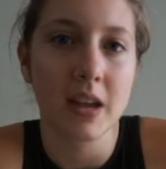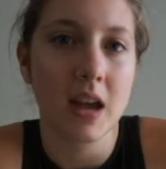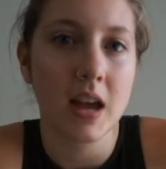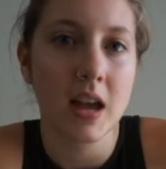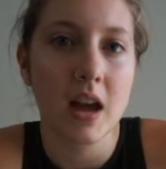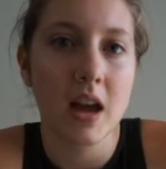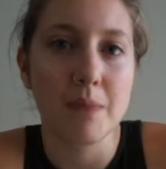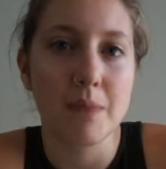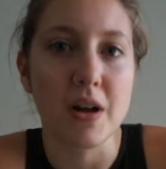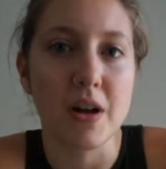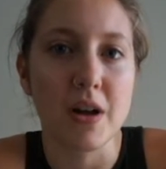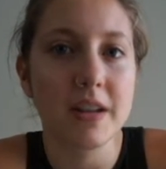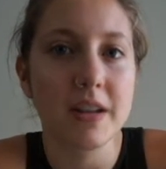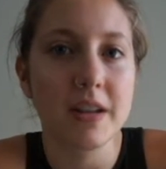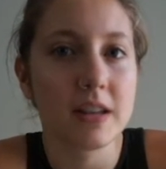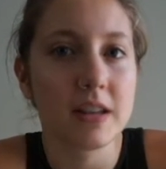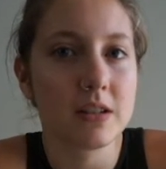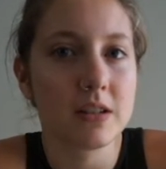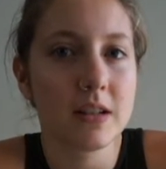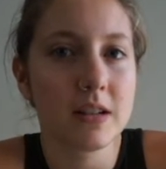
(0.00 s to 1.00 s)
A
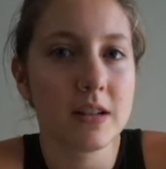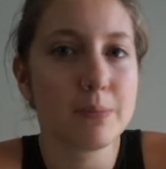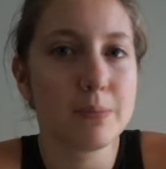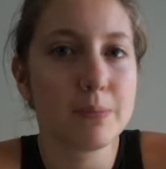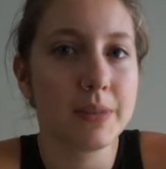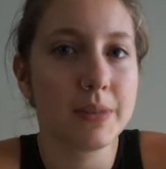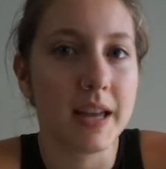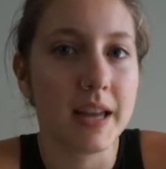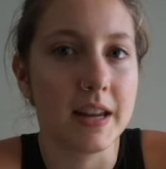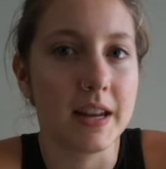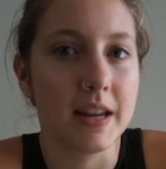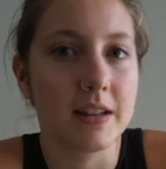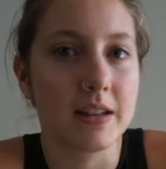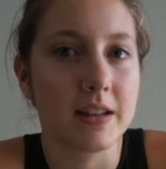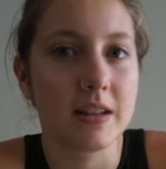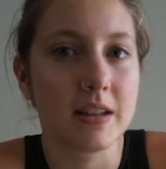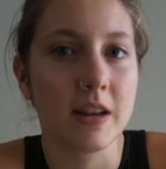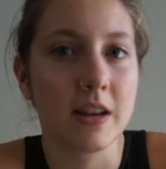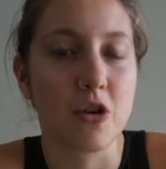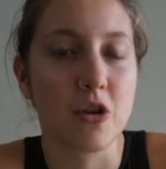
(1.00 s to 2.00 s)
polyester knit
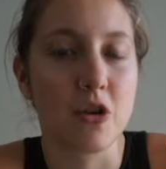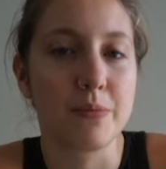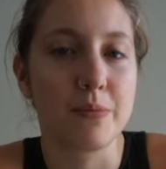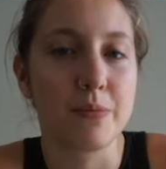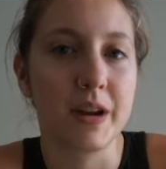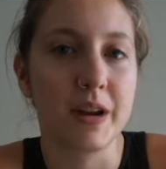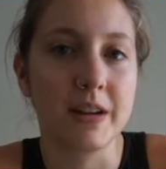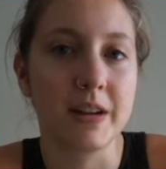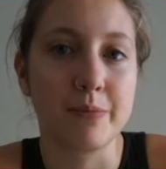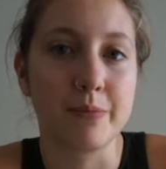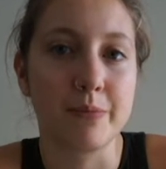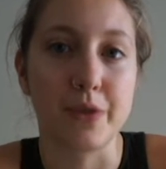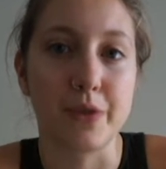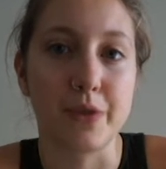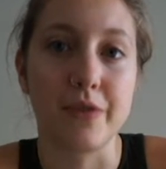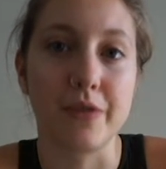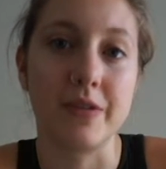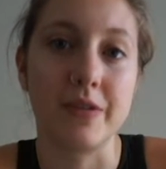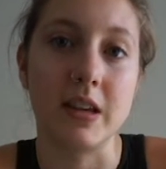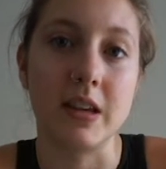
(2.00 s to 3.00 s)
blend incorporated
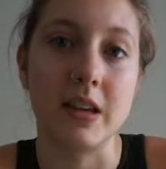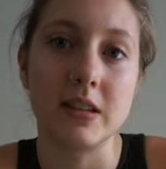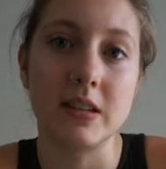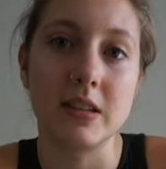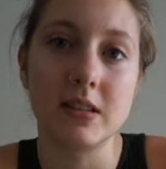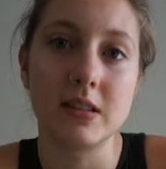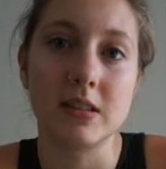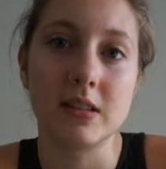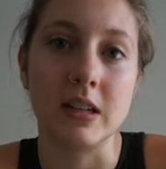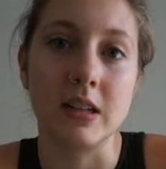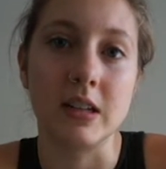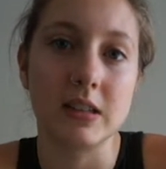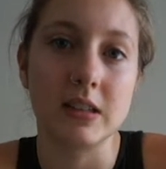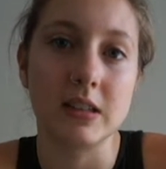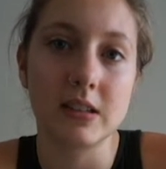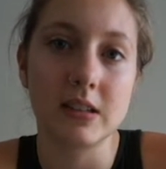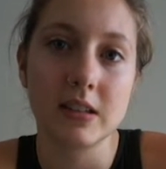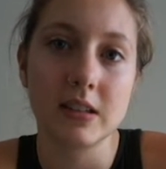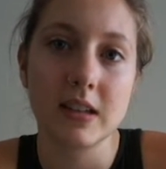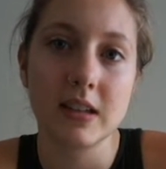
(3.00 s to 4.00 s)
both of these
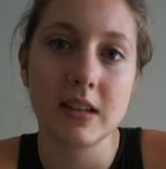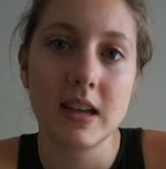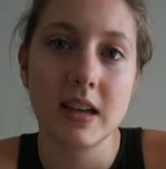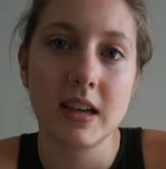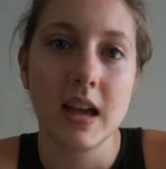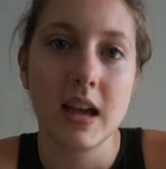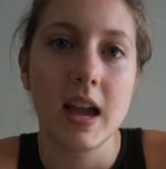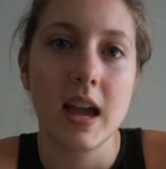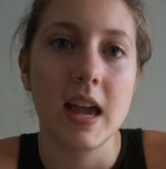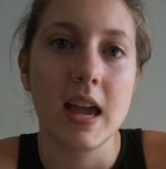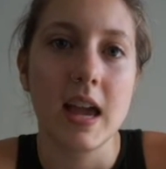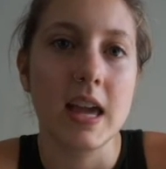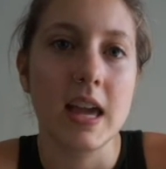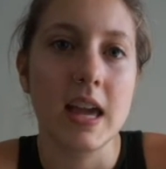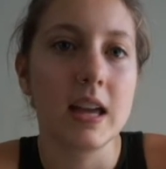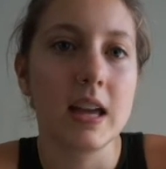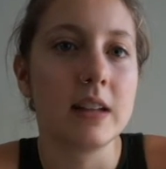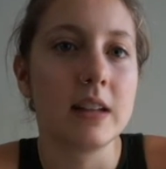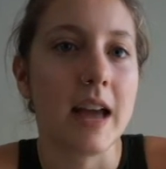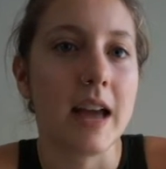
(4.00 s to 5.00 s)
needs.
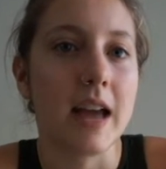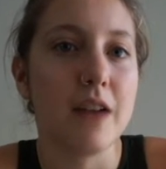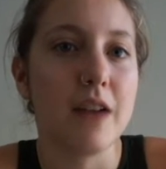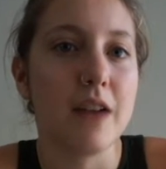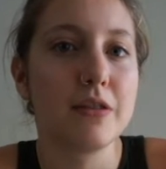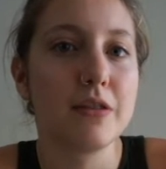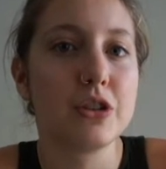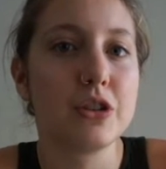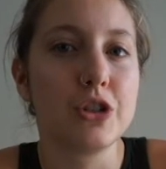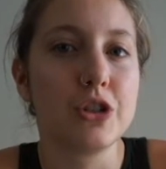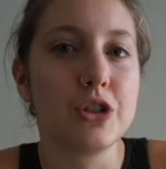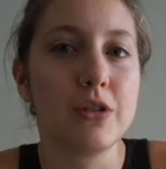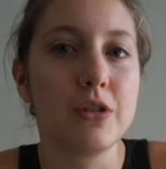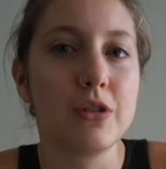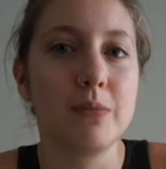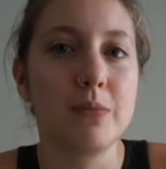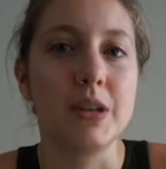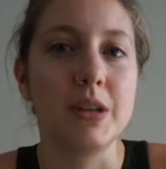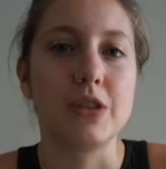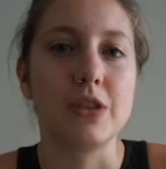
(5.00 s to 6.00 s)
It allowed the shoe
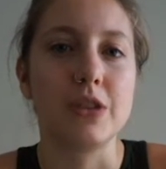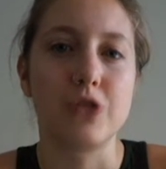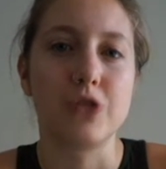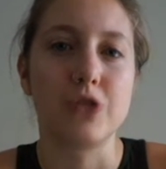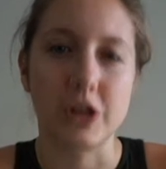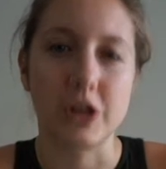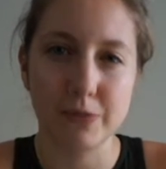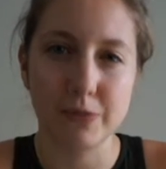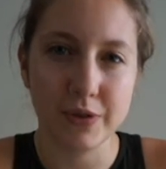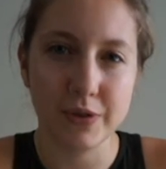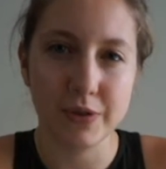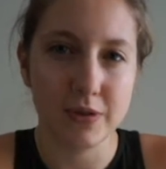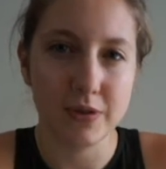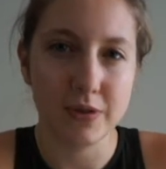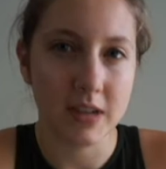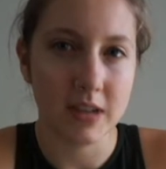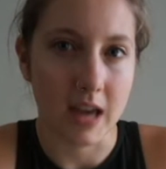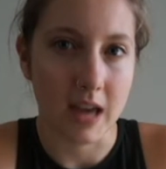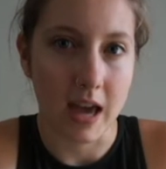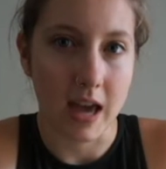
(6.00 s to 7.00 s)
to be stretchable
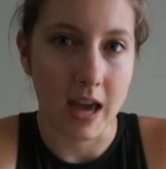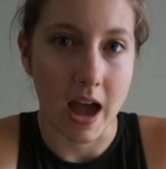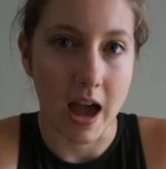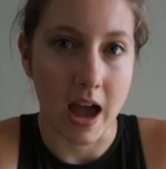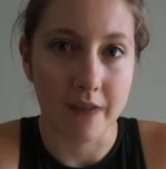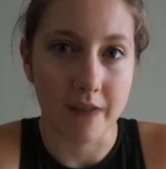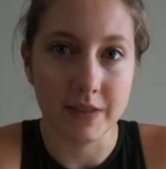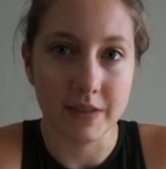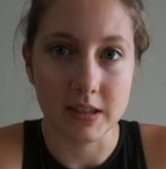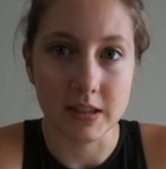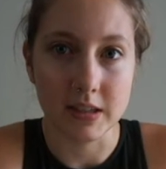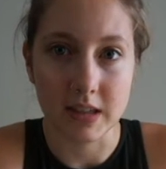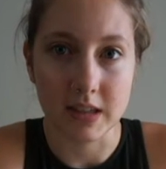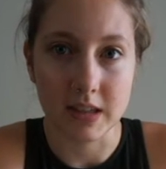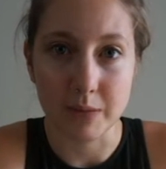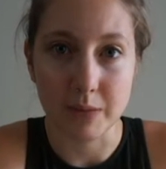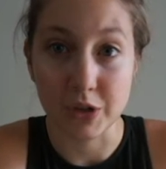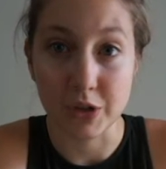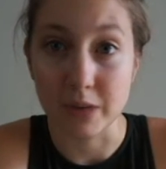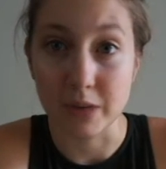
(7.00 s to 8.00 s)
yet have the
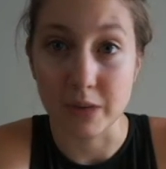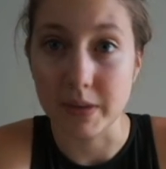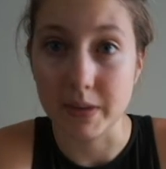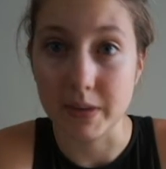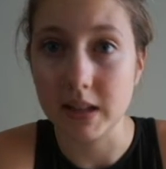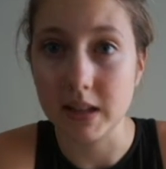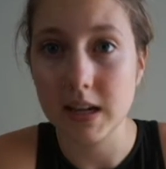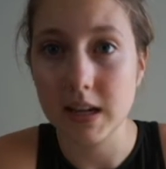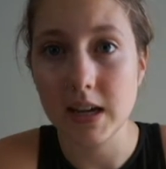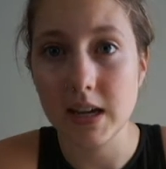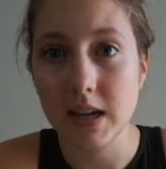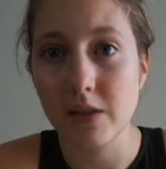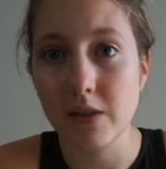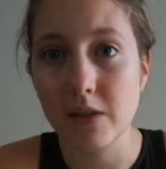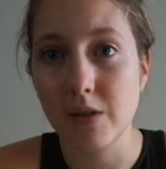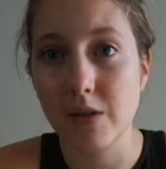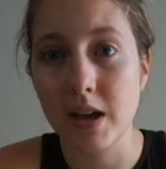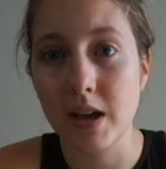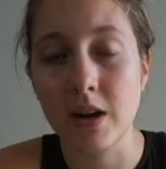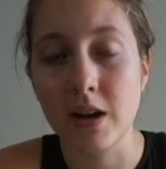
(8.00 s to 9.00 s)
same durability
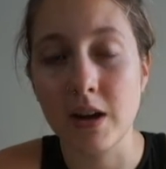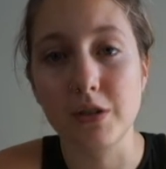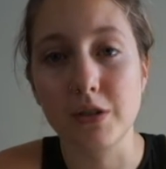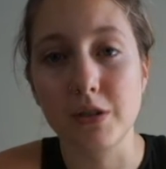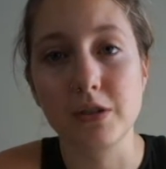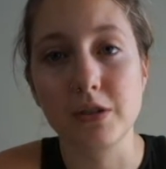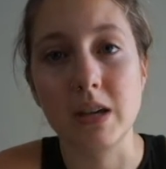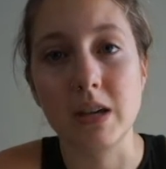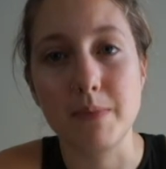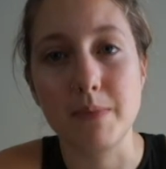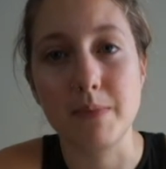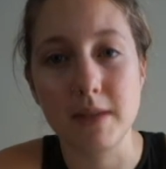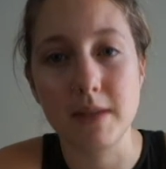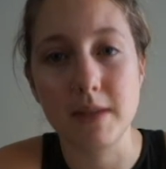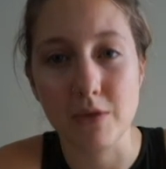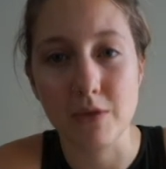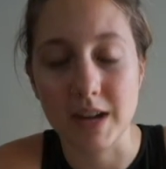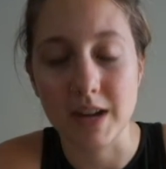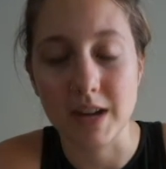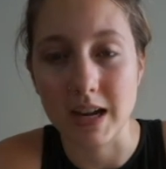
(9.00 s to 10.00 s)
and also keeping
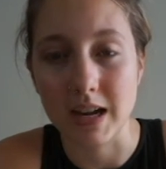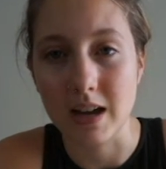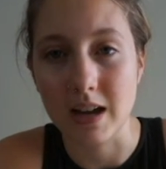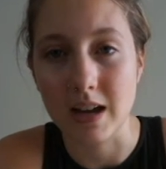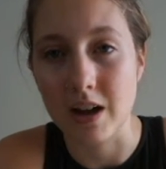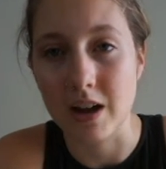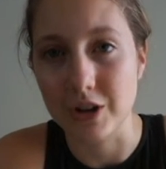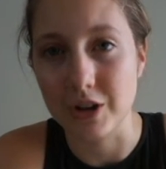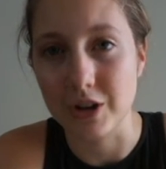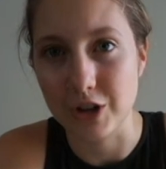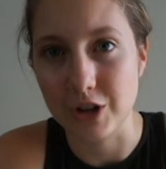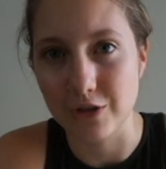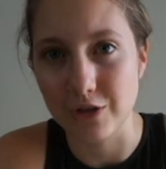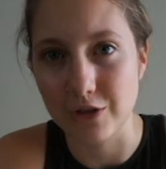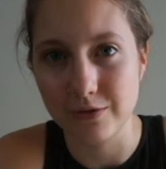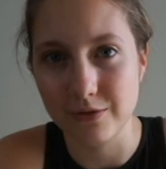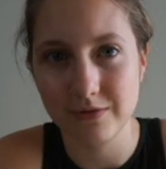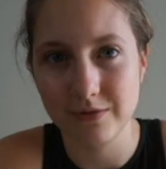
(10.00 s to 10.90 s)
the organic undertone.